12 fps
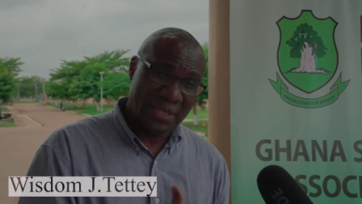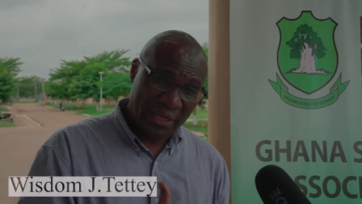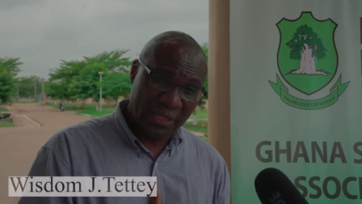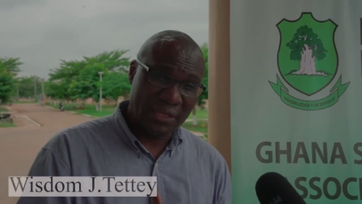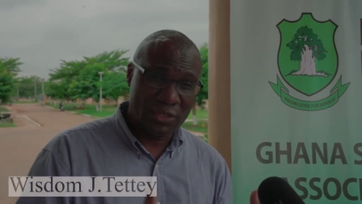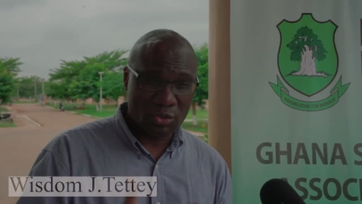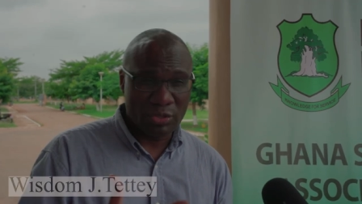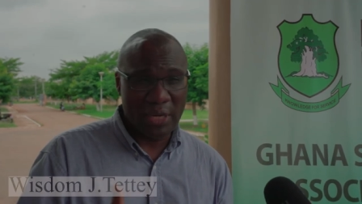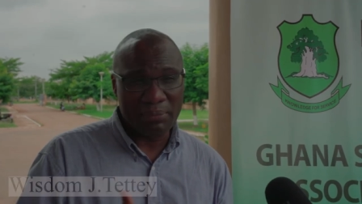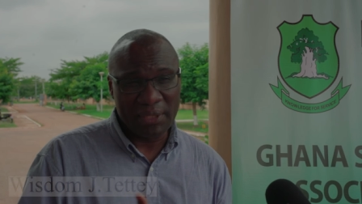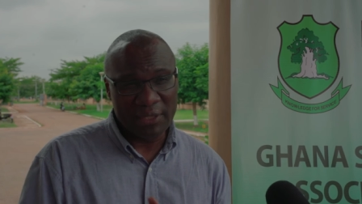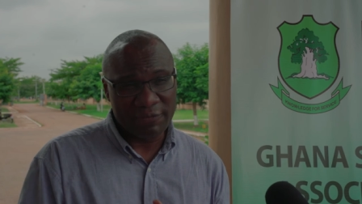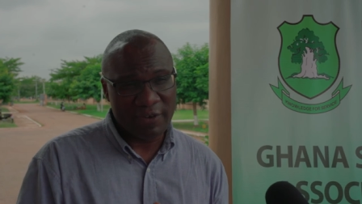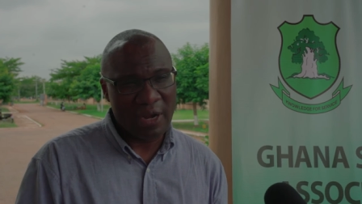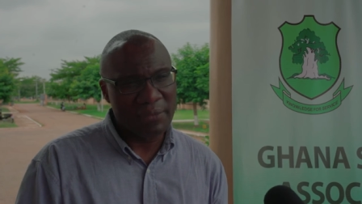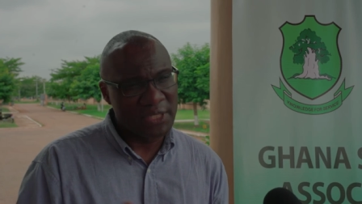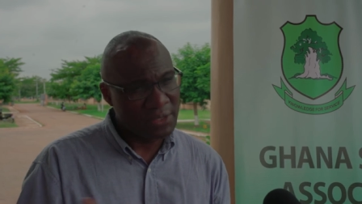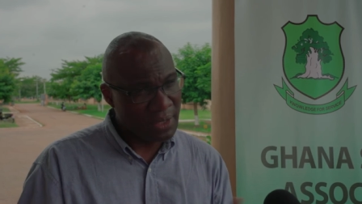that you can extrapolate
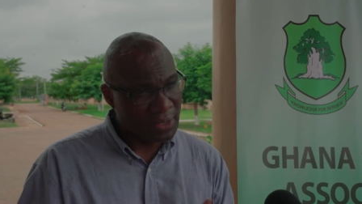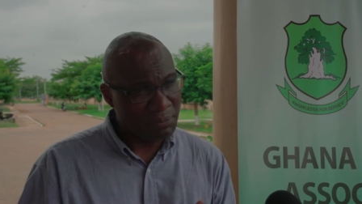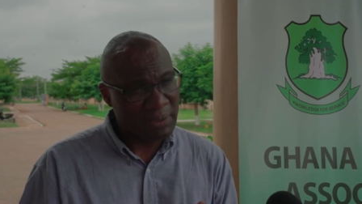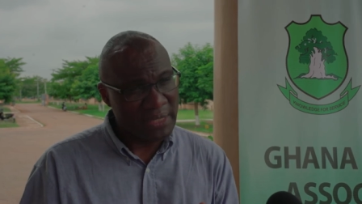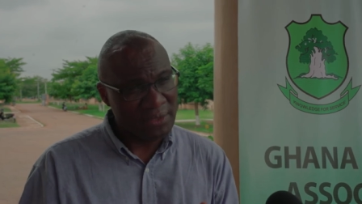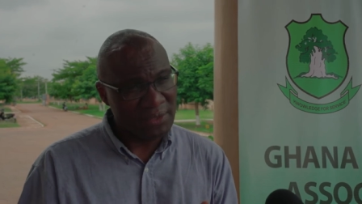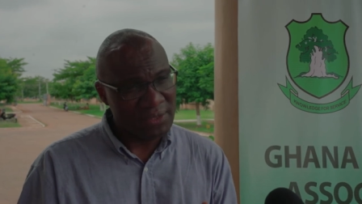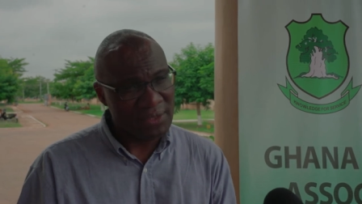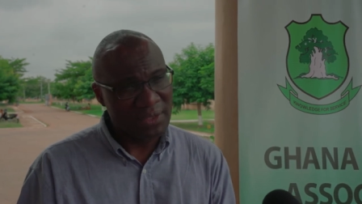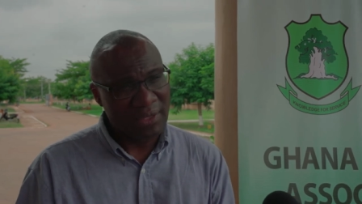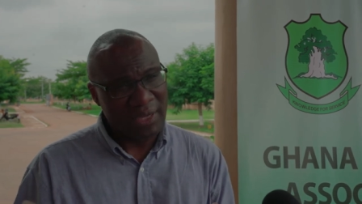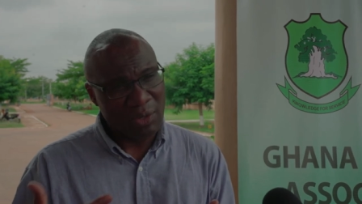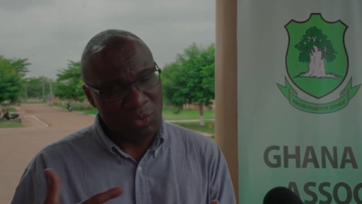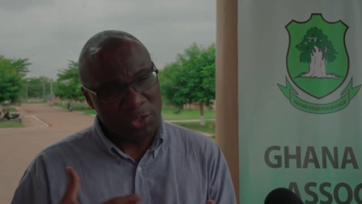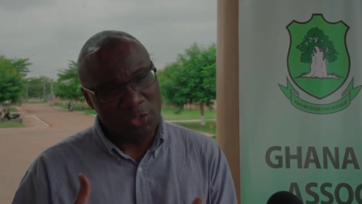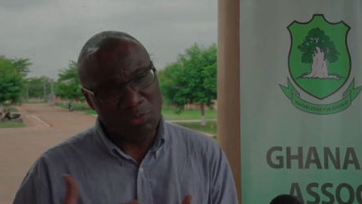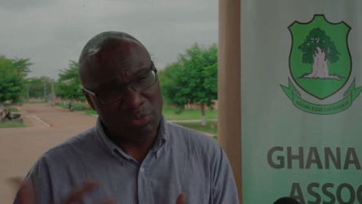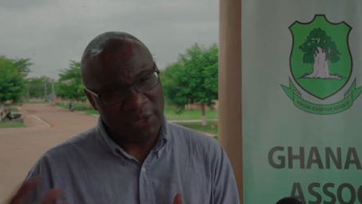from into other places, and what
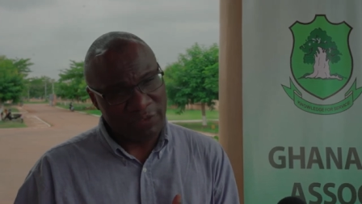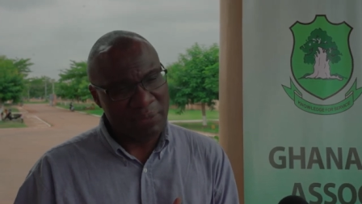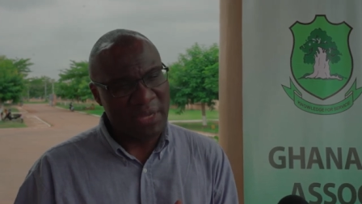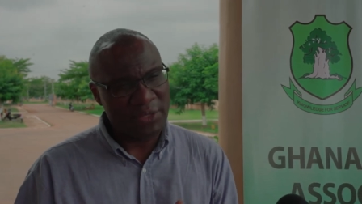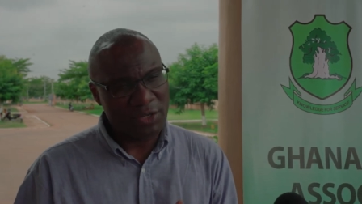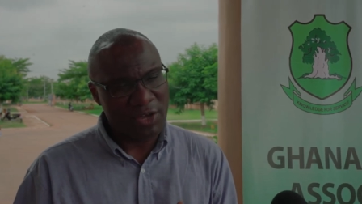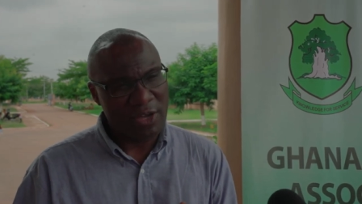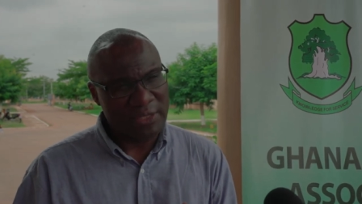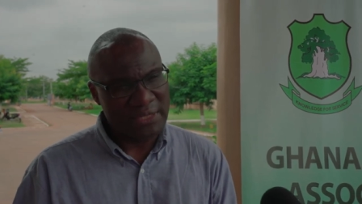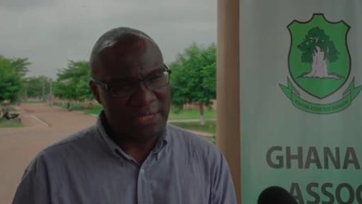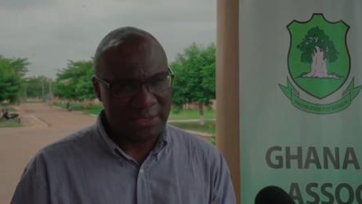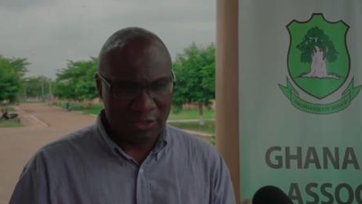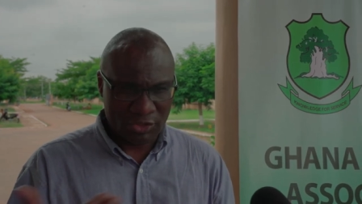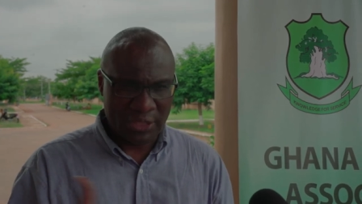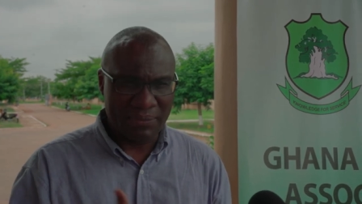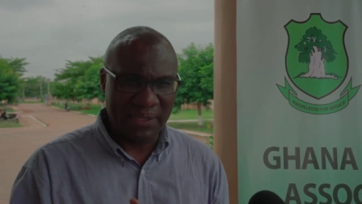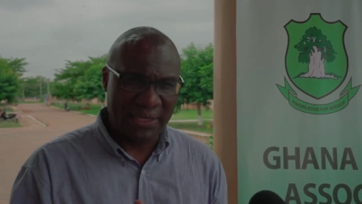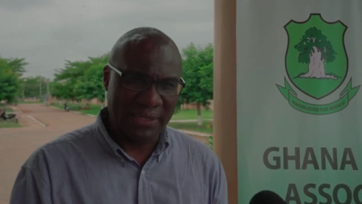do you bring from other contexts to
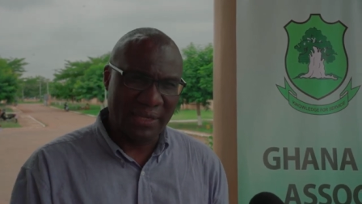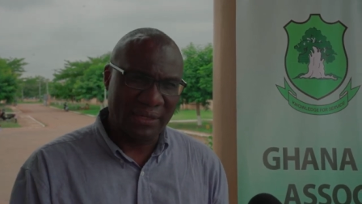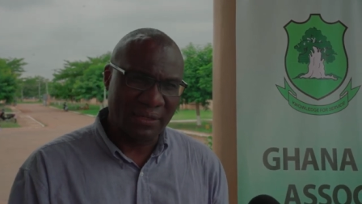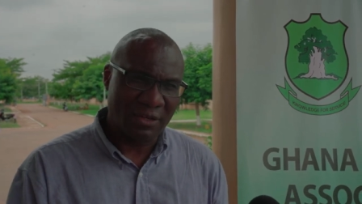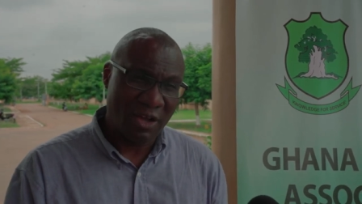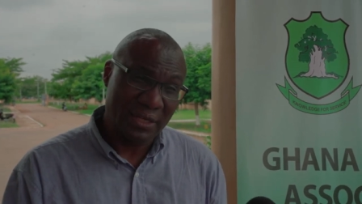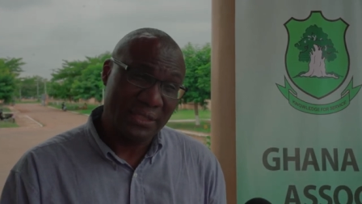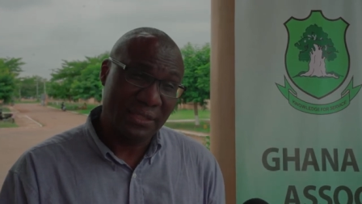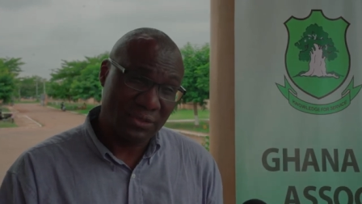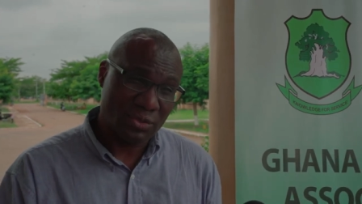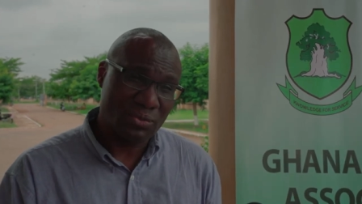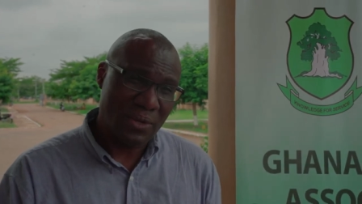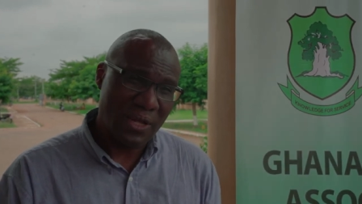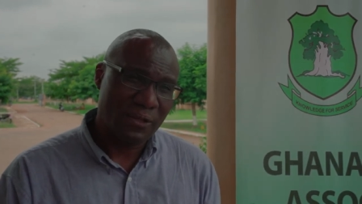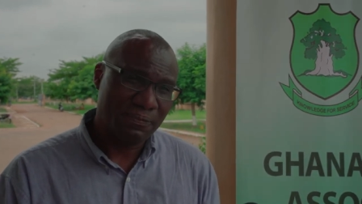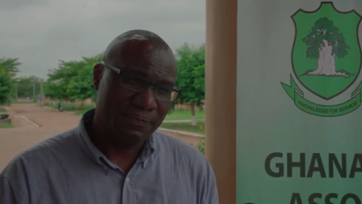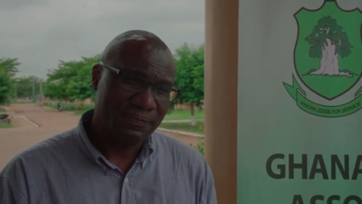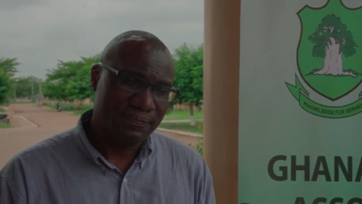shape the Ghanaian context as well.
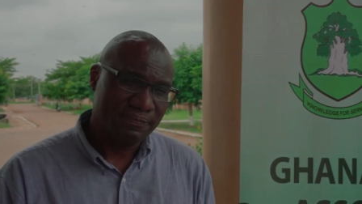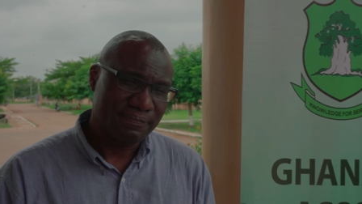Okay.